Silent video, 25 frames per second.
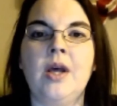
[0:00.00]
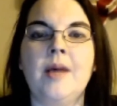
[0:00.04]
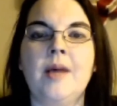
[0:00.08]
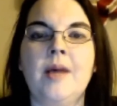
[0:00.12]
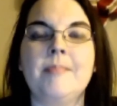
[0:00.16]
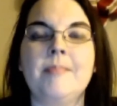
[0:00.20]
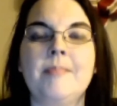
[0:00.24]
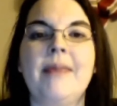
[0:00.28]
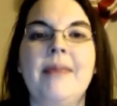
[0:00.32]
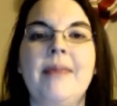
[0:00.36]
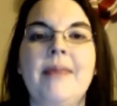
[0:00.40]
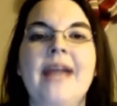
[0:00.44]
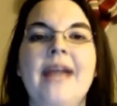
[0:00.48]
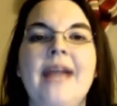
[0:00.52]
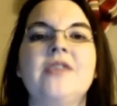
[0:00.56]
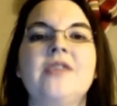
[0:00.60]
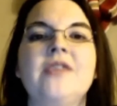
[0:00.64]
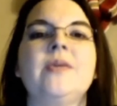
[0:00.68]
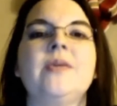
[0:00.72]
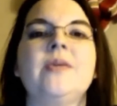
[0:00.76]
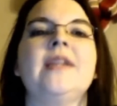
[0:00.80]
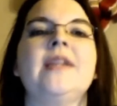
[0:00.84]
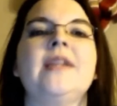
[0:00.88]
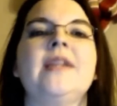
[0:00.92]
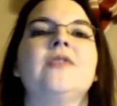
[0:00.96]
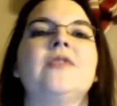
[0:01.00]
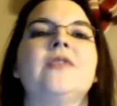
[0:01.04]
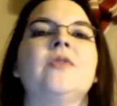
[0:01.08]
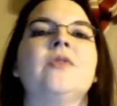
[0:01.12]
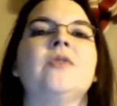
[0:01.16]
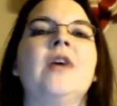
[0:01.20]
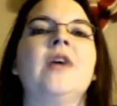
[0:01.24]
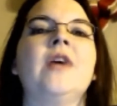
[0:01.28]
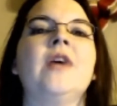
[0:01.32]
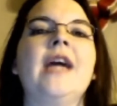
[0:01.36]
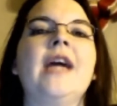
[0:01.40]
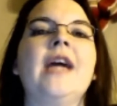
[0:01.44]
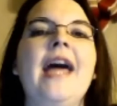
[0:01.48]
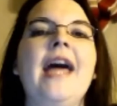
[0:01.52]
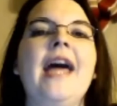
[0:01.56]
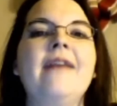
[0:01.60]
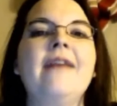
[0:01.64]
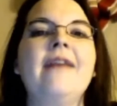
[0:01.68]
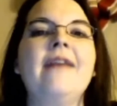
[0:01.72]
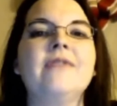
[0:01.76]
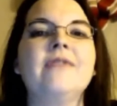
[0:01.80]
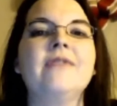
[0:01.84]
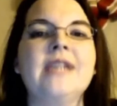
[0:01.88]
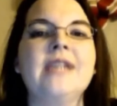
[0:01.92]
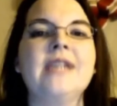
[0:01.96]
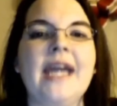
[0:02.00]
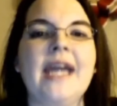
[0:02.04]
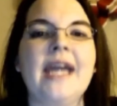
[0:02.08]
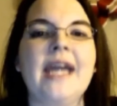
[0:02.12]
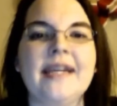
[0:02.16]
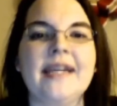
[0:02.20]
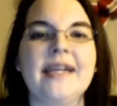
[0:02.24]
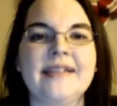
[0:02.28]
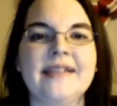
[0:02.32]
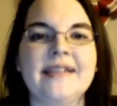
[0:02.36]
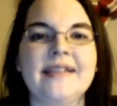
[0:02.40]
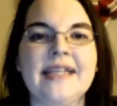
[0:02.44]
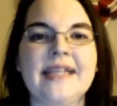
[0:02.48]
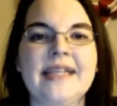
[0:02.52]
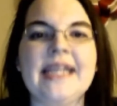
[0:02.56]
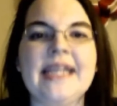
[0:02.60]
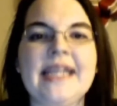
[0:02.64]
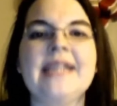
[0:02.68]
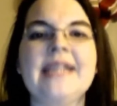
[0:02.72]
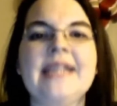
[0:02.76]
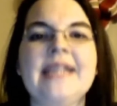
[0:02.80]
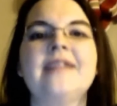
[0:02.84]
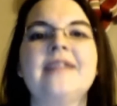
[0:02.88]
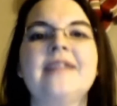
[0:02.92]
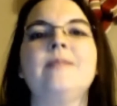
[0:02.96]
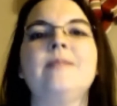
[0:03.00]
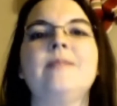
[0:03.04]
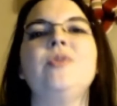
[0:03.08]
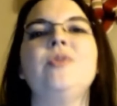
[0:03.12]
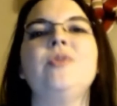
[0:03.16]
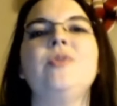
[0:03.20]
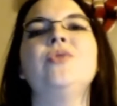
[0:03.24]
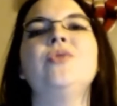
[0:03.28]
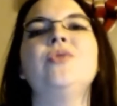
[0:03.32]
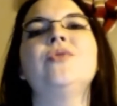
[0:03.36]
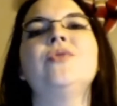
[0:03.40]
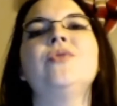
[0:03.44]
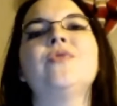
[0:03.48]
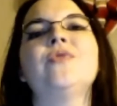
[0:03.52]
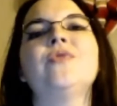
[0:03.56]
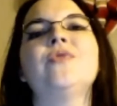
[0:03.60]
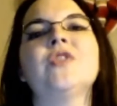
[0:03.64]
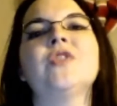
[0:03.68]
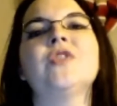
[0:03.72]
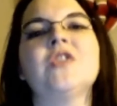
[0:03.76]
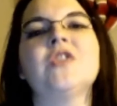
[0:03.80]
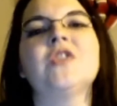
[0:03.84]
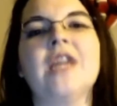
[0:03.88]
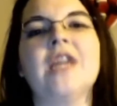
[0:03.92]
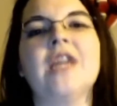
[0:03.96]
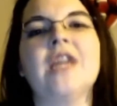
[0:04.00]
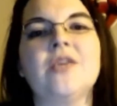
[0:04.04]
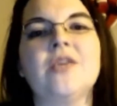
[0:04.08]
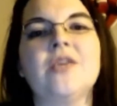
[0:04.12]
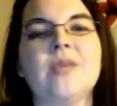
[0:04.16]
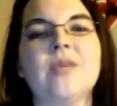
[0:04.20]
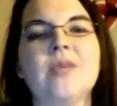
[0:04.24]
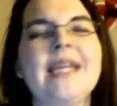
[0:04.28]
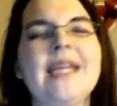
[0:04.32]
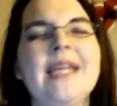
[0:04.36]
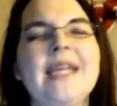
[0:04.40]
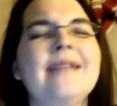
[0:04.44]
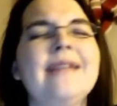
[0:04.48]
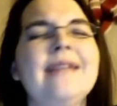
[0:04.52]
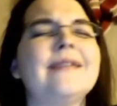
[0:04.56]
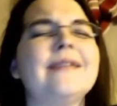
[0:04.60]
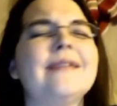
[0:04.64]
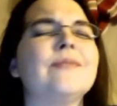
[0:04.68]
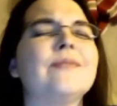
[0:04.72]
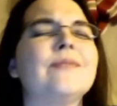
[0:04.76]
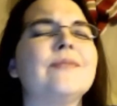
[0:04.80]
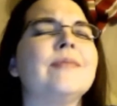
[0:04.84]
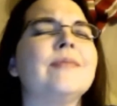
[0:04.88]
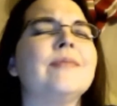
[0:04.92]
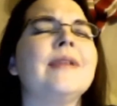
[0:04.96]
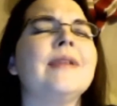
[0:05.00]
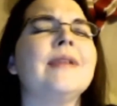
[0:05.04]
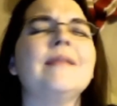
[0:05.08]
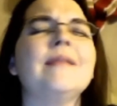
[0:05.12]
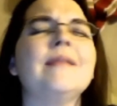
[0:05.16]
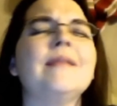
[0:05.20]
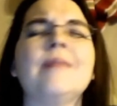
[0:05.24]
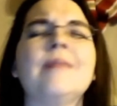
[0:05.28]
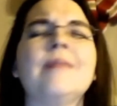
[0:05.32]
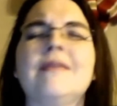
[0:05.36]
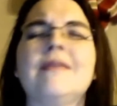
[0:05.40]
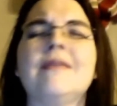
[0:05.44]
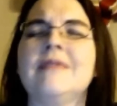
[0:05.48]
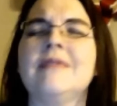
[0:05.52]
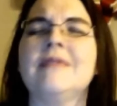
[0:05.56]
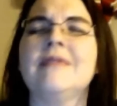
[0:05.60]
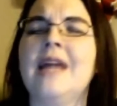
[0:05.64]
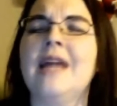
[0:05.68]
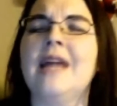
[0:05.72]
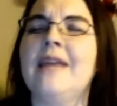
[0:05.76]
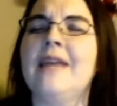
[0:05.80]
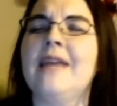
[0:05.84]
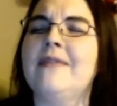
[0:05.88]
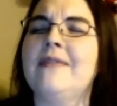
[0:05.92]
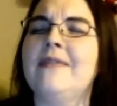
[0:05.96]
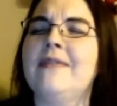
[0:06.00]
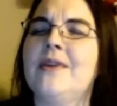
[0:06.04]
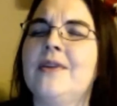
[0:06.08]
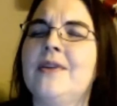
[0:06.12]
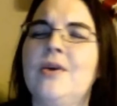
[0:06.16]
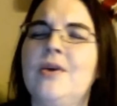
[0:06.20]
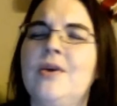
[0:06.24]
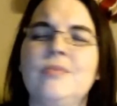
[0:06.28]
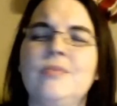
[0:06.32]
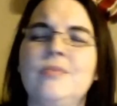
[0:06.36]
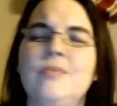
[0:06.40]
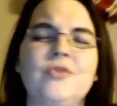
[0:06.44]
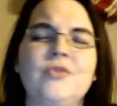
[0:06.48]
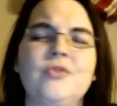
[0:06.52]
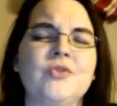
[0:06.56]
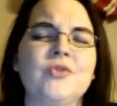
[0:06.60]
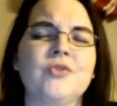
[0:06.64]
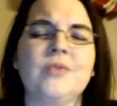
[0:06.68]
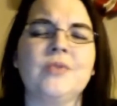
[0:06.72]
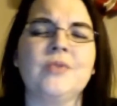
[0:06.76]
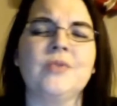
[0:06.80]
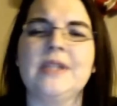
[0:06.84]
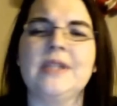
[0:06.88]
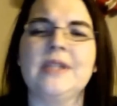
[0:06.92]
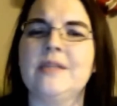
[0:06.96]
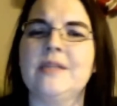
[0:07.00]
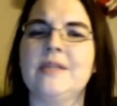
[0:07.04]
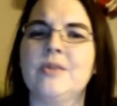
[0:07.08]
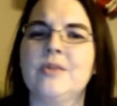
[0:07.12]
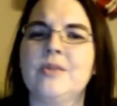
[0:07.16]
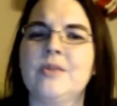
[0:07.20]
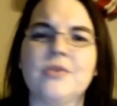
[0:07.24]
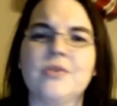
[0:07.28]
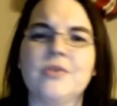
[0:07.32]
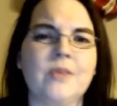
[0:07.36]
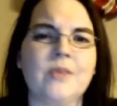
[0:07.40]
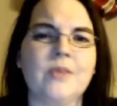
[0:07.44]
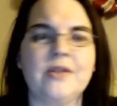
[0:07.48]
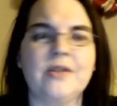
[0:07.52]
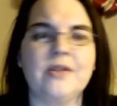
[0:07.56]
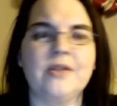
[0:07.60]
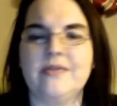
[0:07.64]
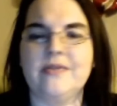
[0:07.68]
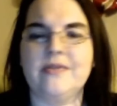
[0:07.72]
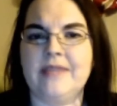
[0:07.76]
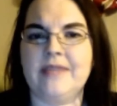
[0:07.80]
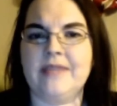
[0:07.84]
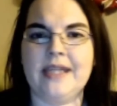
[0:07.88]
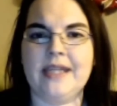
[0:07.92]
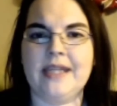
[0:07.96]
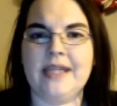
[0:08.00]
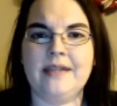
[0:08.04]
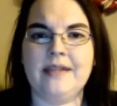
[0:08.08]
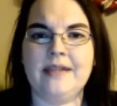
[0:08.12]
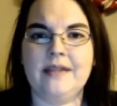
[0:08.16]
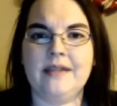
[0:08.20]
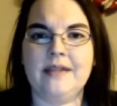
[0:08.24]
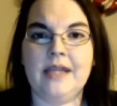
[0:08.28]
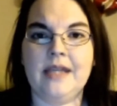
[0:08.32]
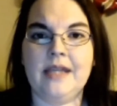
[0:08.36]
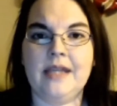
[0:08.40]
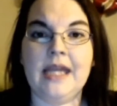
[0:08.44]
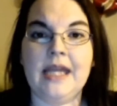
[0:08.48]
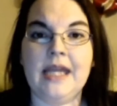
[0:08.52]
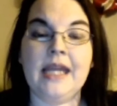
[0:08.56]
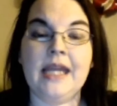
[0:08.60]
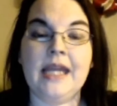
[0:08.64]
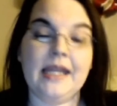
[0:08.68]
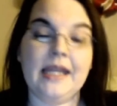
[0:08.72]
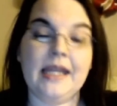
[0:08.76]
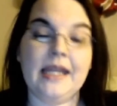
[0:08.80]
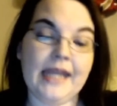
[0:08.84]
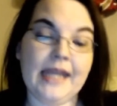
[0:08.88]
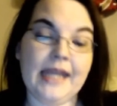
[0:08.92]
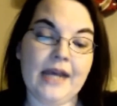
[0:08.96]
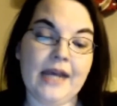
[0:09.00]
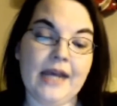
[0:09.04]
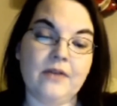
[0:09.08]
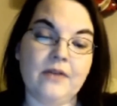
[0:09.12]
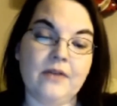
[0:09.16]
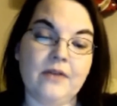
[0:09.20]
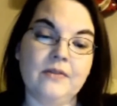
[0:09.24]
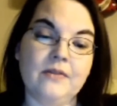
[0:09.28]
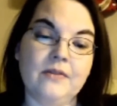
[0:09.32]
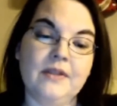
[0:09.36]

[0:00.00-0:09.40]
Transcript: by doing this every day in this beautiful schedule, in this rhythm of life and homeschooling that worked wonderfully. Now,